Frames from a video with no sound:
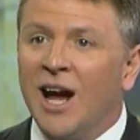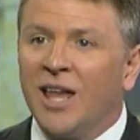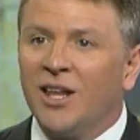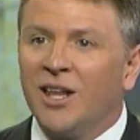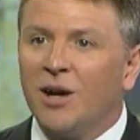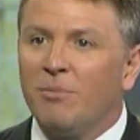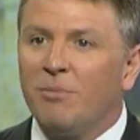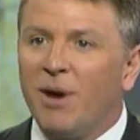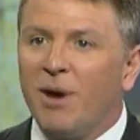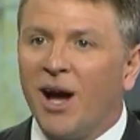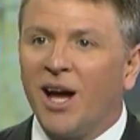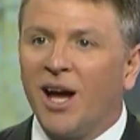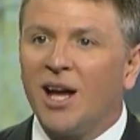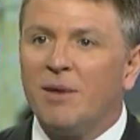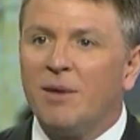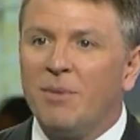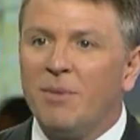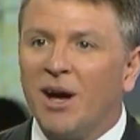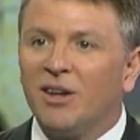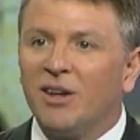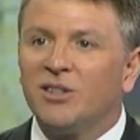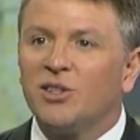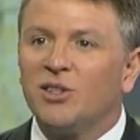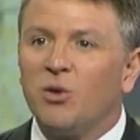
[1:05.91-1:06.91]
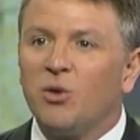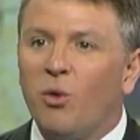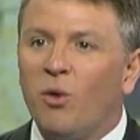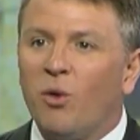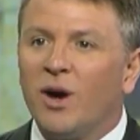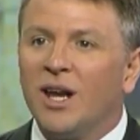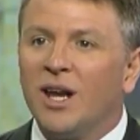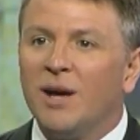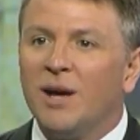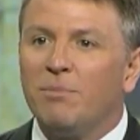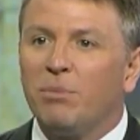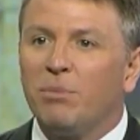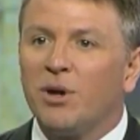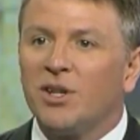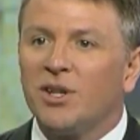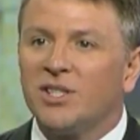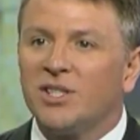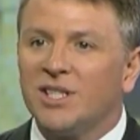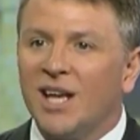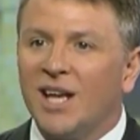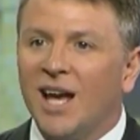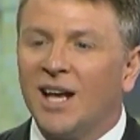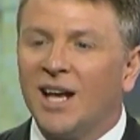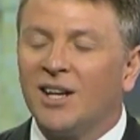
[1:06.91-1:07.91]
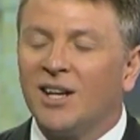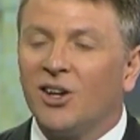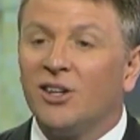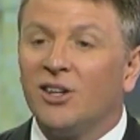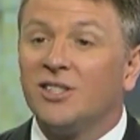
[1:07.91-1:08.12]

they're buying about 20%